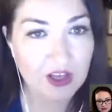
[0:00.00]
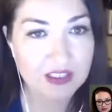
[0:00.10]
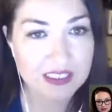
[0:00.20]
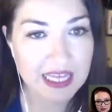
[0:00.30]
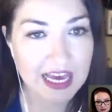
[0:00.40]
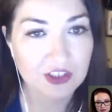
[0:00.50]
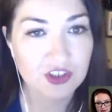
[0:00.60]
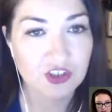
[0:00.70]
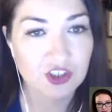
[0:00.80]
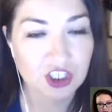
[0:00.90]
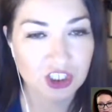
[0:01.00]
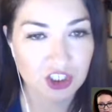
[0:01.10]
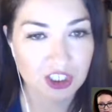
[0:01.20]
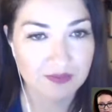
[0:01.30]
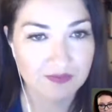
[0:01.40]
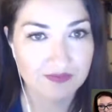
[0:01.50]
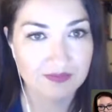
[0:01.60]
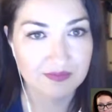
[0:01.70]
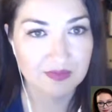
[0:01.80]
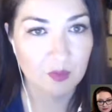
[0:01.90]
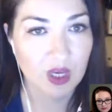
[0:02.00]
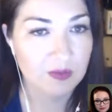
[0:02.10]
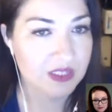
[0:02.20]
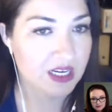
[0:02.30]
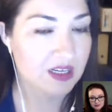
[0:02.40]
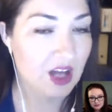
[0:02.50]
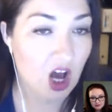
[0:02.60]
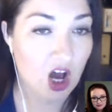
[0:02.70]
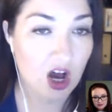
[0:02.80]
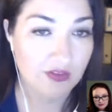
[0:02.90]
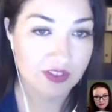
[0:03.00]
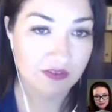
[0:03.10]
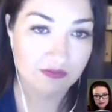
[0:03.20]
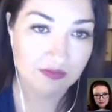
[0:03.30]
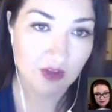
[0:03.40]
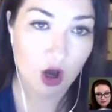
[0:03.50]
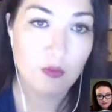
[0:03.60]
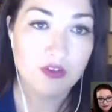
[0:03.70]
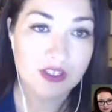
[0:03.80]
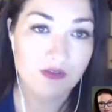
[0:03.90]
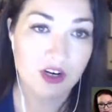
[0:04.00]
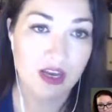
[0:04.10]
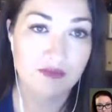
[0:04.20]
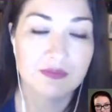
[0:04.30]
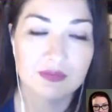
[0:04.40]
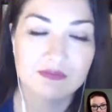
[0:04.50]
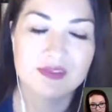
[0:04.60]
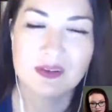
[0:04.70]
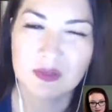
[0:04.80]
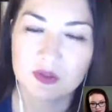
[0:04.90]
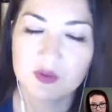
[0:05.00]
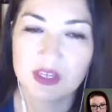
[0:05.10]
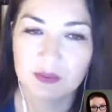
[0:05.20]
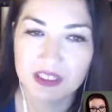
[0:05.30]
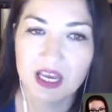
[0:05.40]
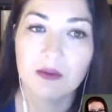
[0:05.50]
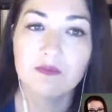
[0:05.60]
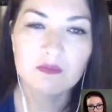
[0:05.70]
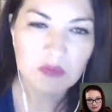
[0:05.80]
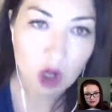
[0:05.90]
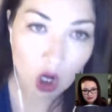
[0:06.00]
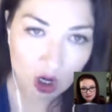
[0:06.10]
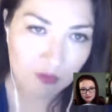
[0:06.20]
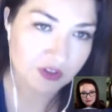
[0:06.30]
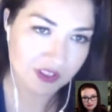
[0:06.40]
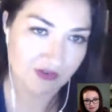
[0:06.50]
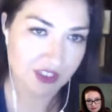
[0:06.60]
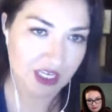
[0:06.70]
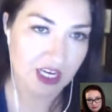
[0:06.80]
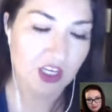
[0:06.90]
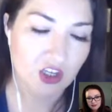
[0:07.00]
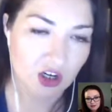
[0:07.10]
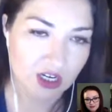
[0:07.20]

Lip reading: /cheat sheet. And we update it often, almost every day. Sometimes we'll skip a day, but almost every day you're going to